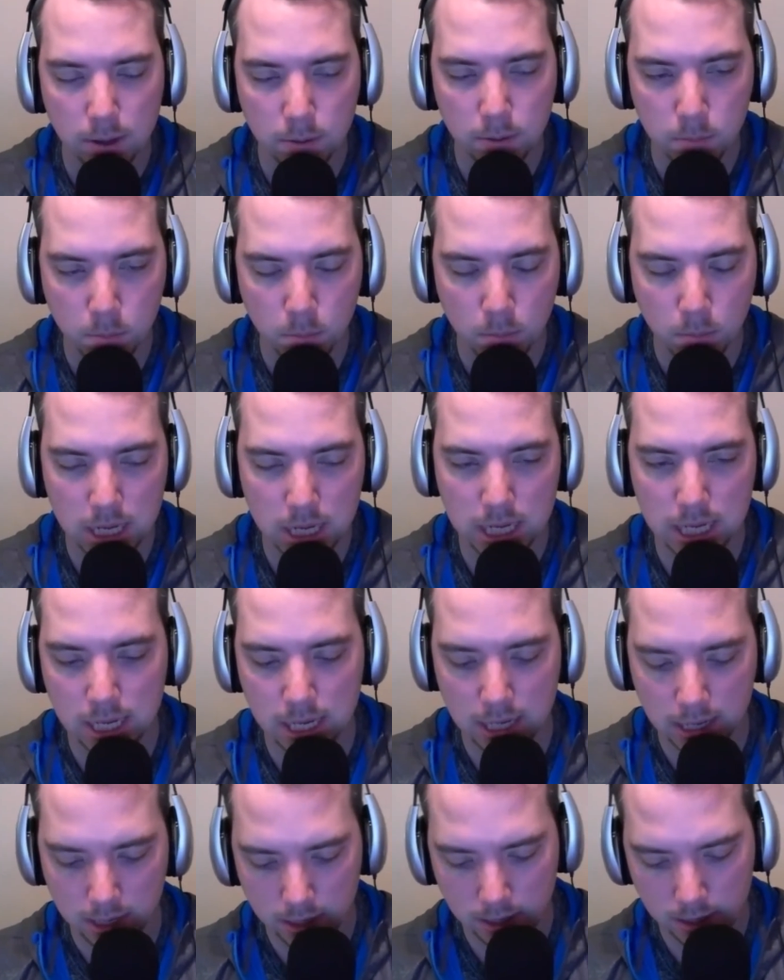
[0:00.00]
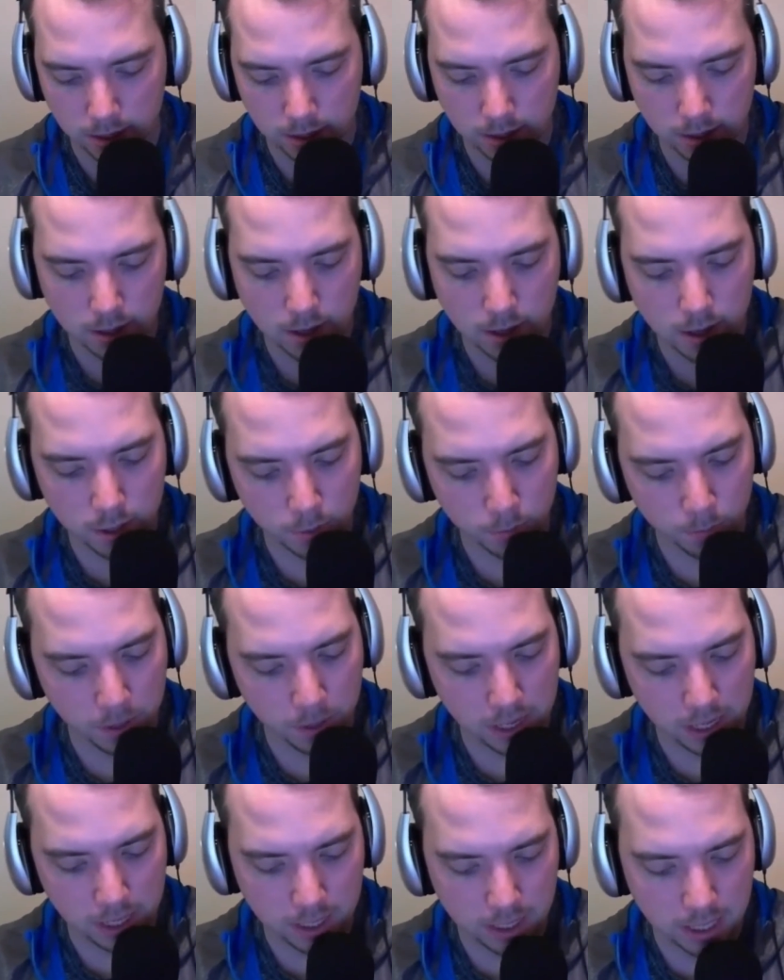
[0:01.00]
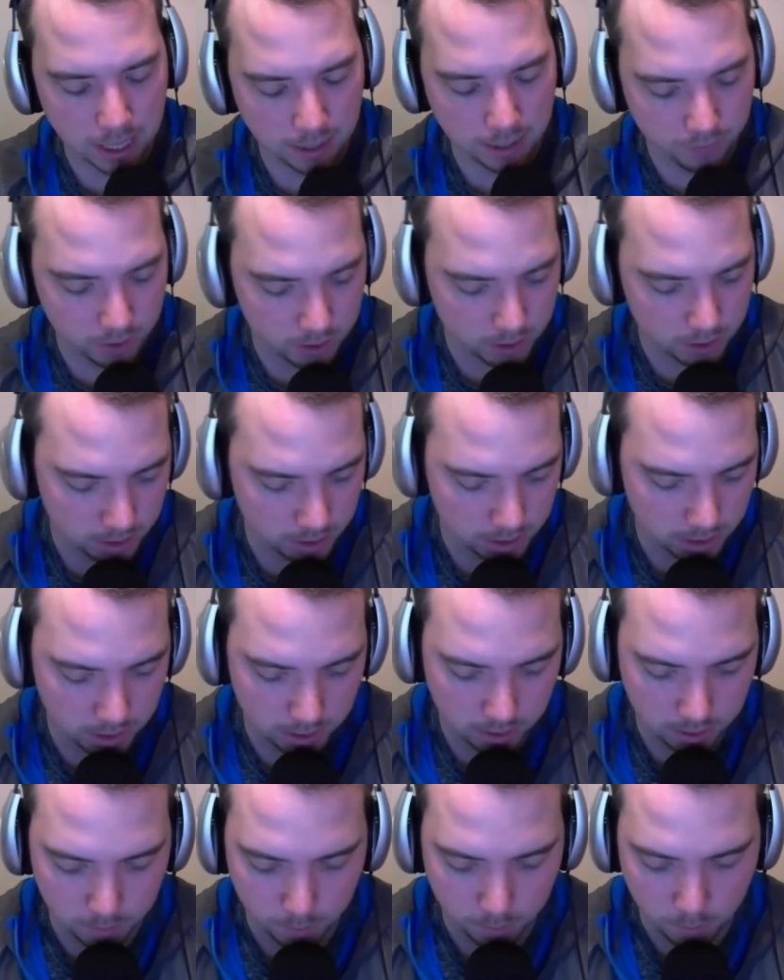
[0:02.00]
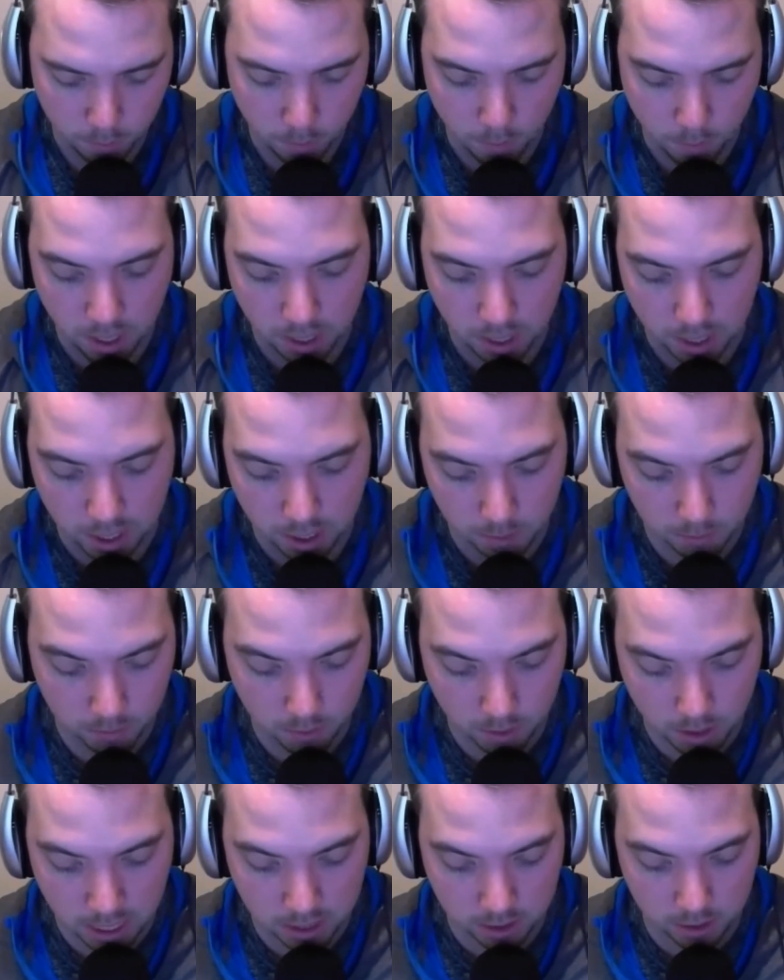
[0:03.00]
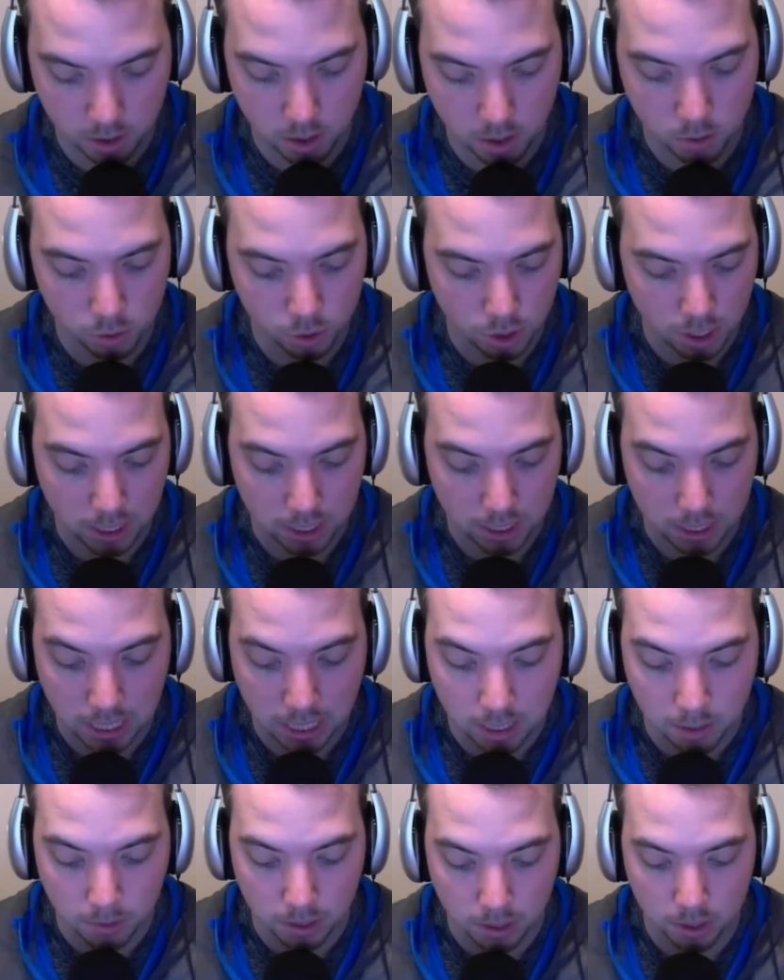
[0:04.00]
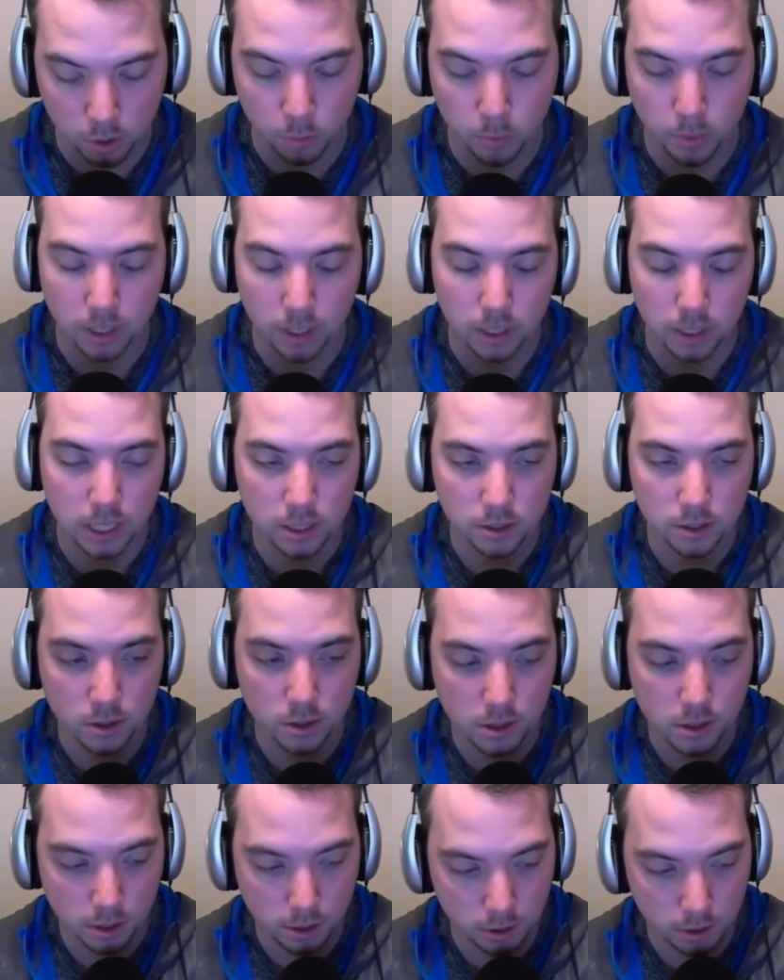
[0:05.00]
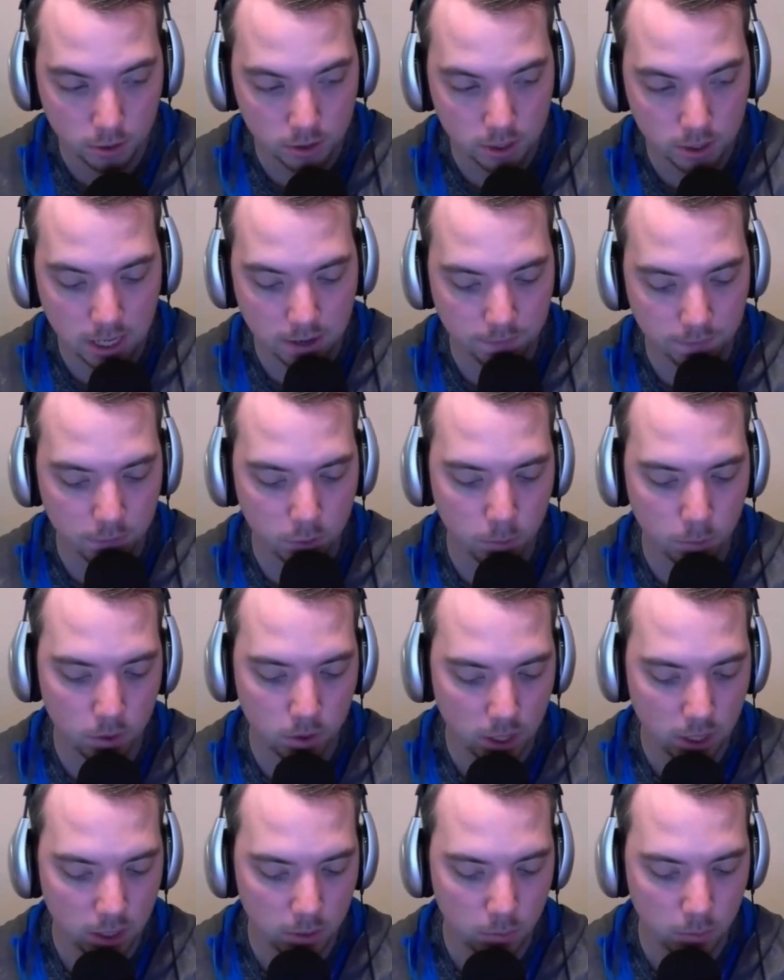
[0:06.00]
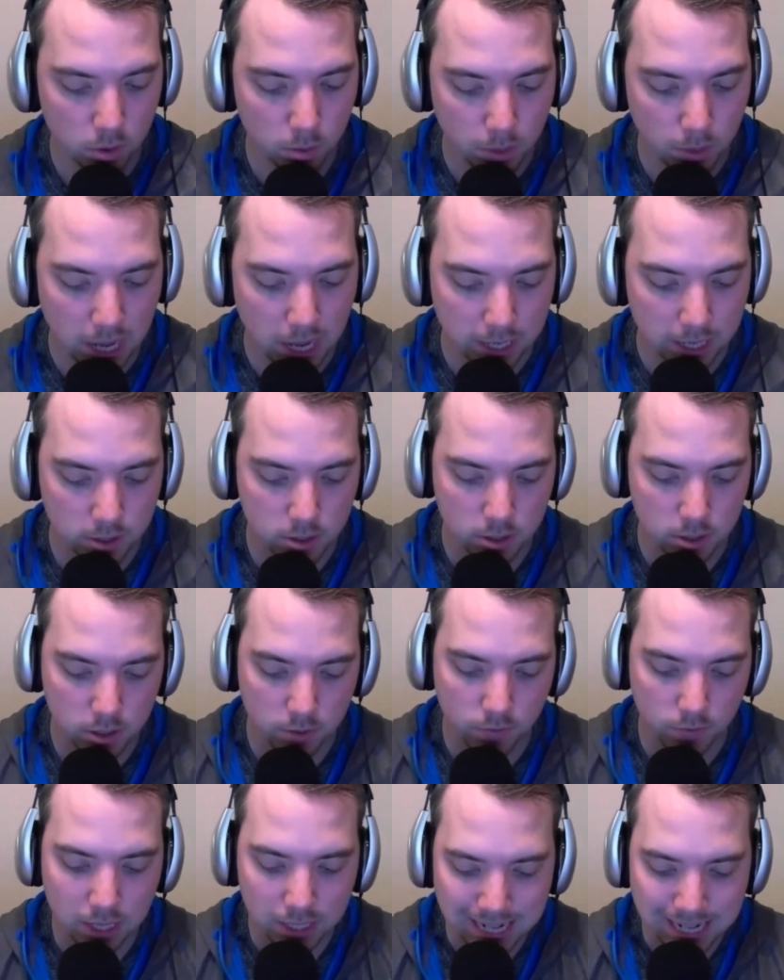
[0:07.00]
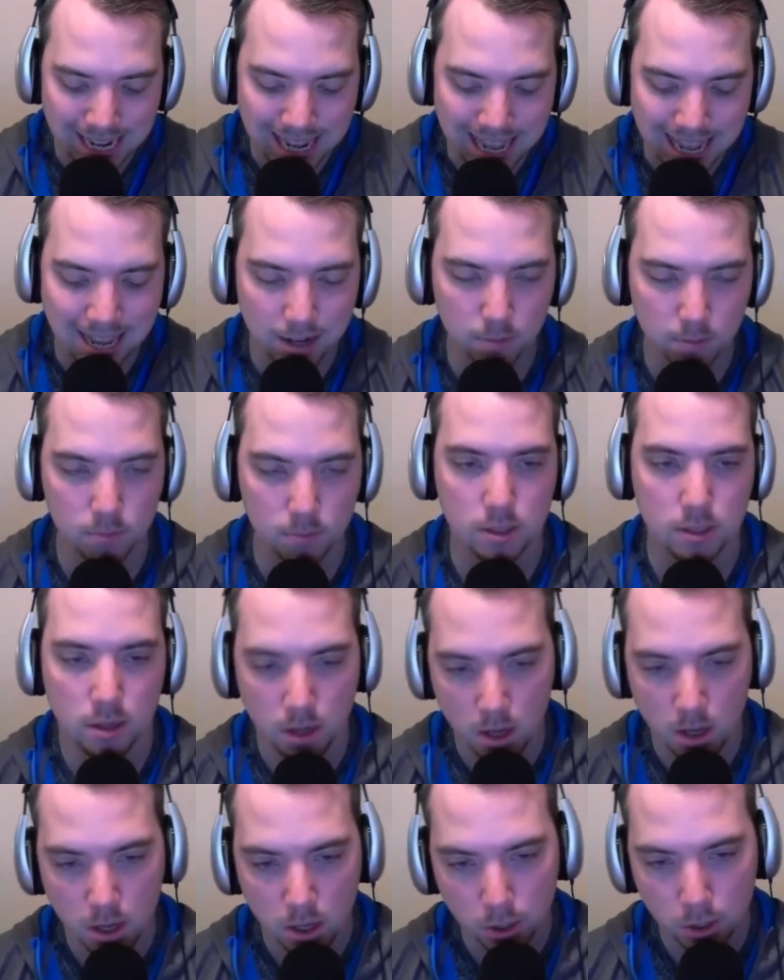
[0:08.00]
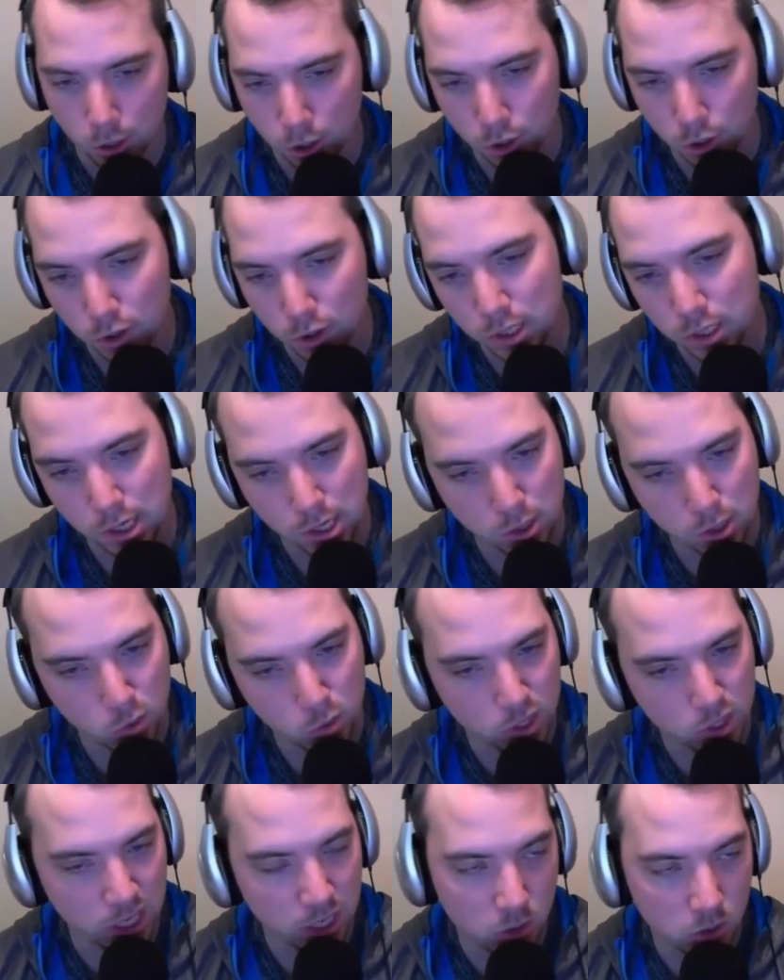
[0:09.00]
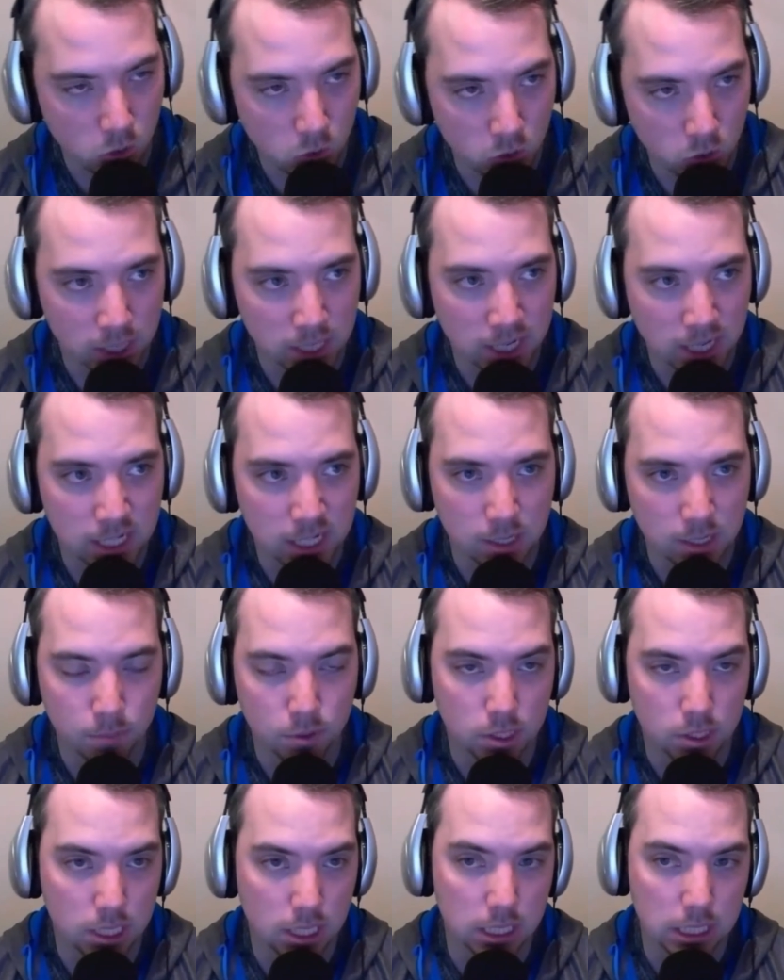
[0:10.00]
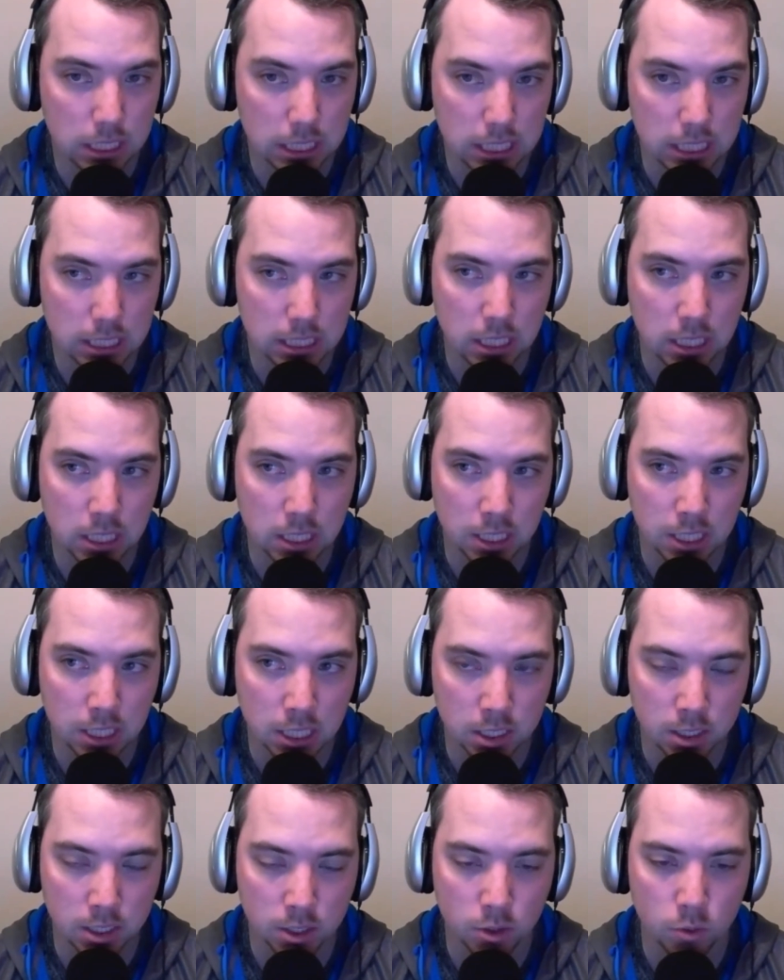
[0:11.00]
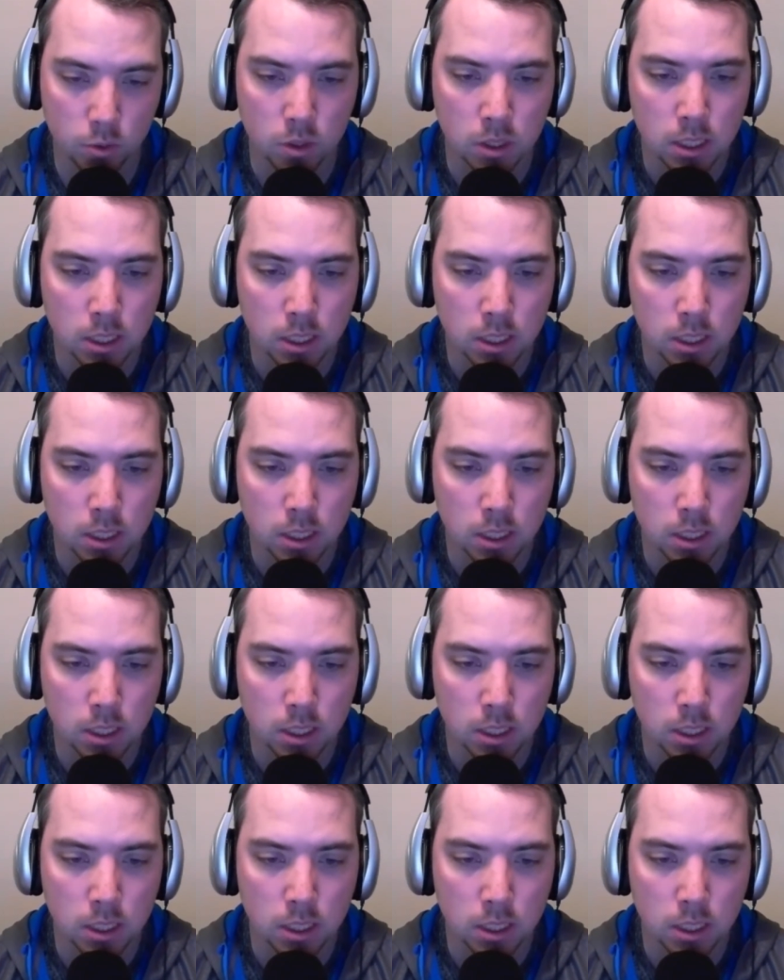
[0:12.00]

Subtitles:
My other pick, obviously, may come as no shock to anybody who paid attention to the Thursday night football game with the Packers. Devontae Adams, currently owned in only 19% of leagues on Yahoo,